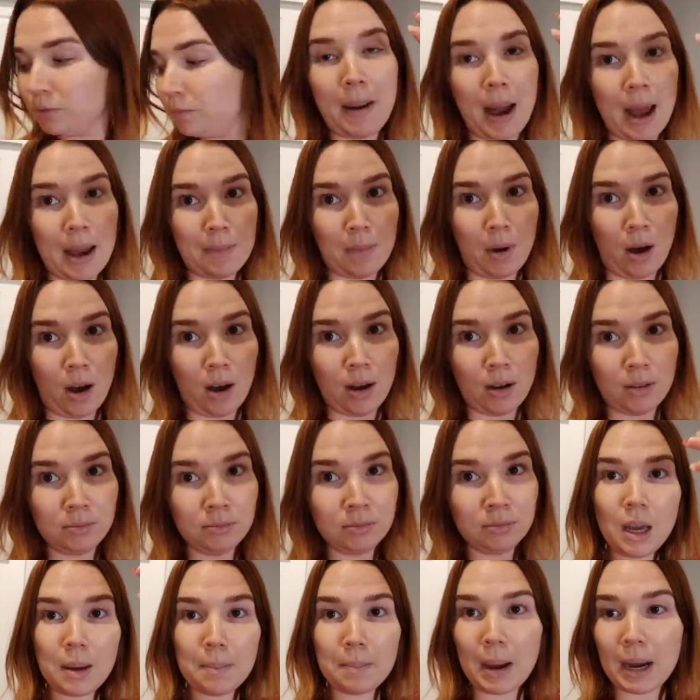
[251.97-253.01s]
My
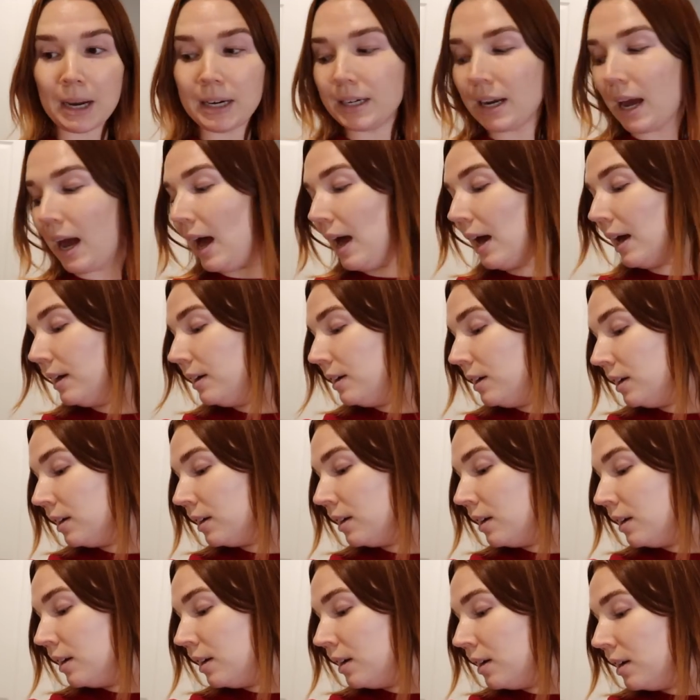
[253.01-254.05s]
mom, my dad,
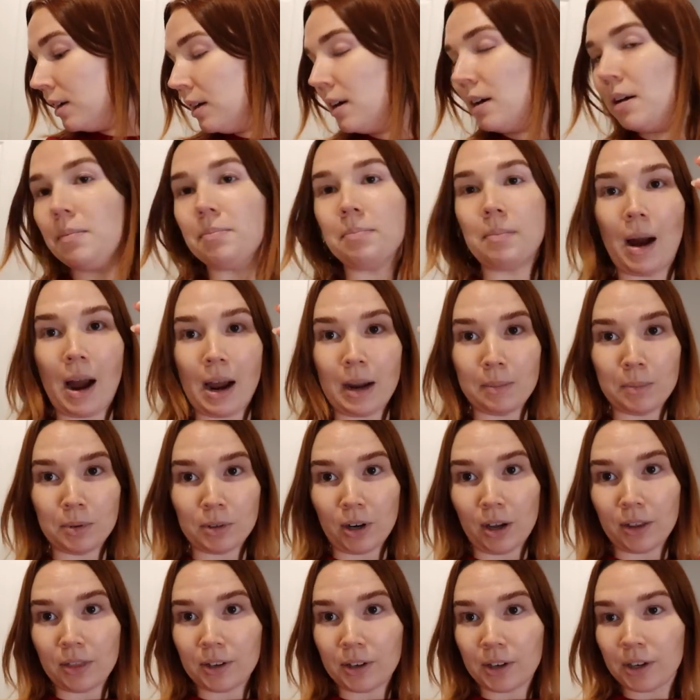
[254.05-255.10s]
my
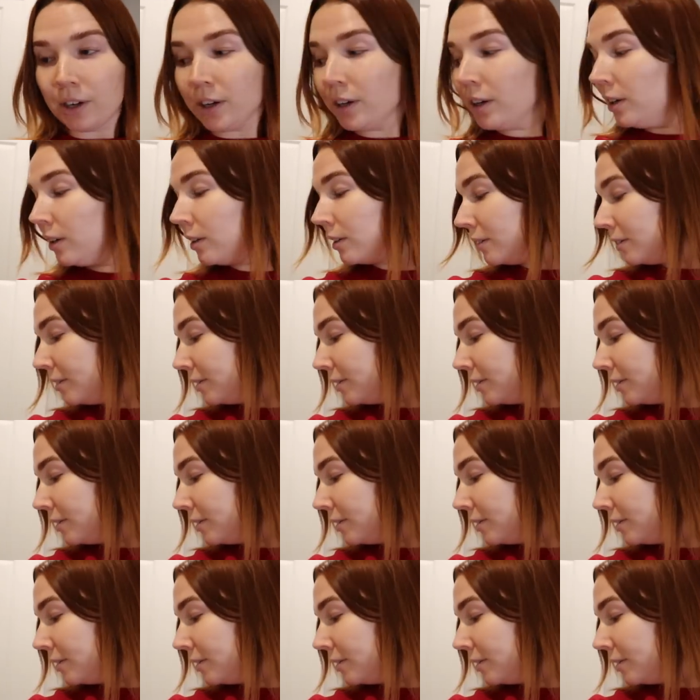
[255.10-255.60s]
brother,